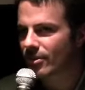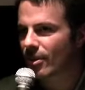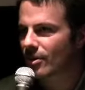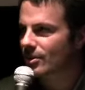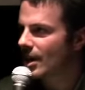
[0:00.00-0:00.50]
for
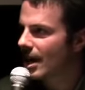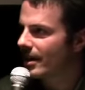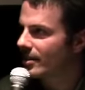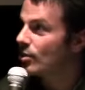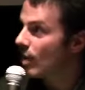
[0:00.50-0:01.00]
our
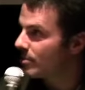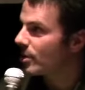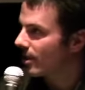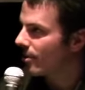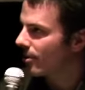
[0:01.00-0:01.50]
site is a
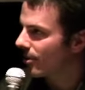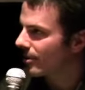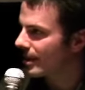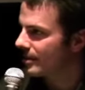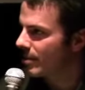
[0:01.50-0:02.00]
website
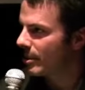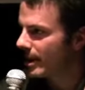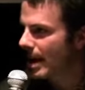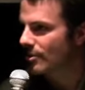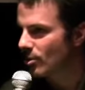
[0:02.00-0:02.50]
owner. It's somebody
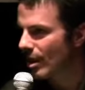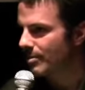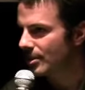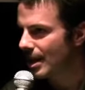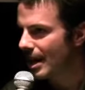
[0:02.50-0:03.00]
that has a
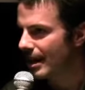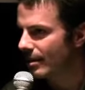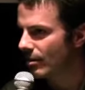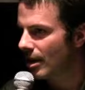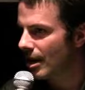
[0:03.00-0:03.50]

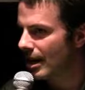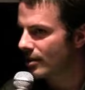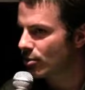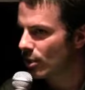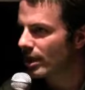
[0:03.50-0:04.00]
website. Uh,
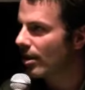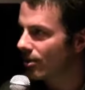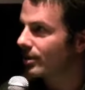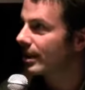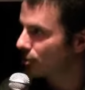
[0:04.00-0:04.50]
it's really
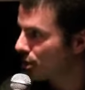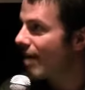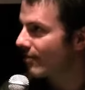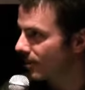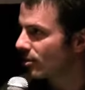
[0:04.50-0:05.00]
hard to get
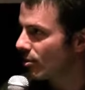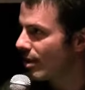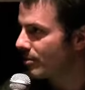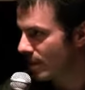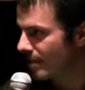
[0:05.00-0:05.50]
traffic to a
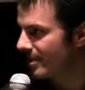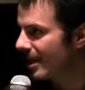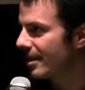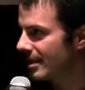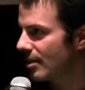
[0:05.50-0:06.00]
website to
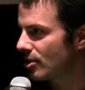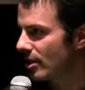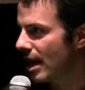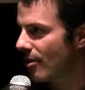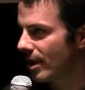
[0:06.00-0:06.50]
get
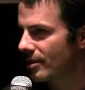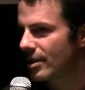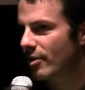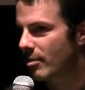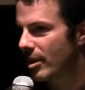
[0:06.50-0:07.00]
attention
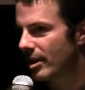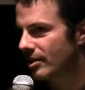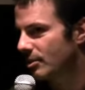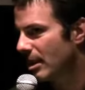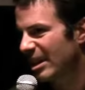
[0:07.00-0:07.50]
nowadays.
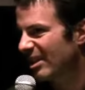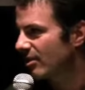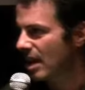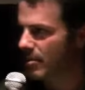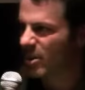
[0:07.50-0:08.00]
Everybody's spending
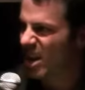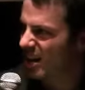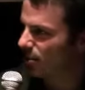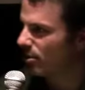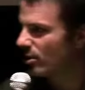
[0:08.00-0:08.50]
their time on
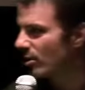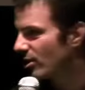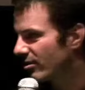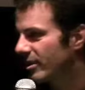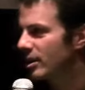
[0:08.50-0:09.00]

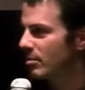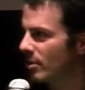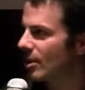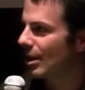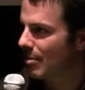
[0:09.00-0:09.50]
iGoogle and
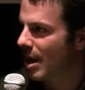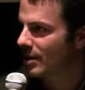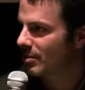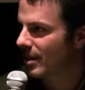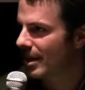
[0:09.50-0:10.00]
Facebook and
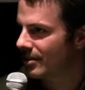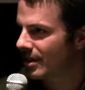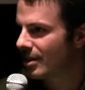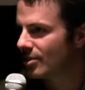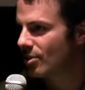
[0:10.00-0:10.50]
MySpace.
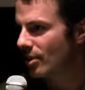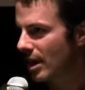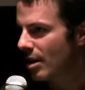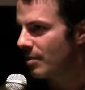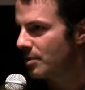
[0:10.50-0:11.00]
So it
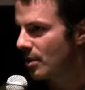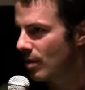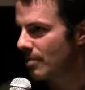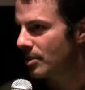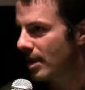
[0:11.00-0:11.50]
helps a
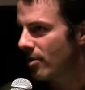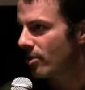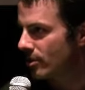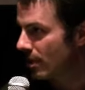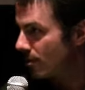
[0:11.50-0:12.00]
website
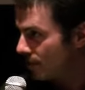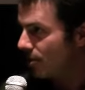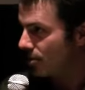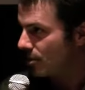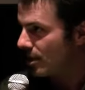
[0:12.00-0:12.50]
owner take what's
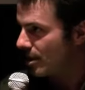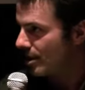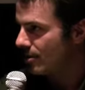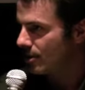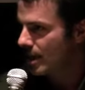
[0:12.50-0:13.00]
interesting
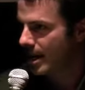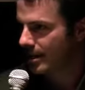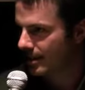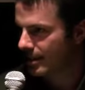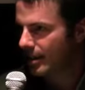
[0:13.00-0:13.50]
on their
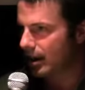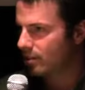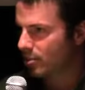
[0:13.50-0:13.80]
site and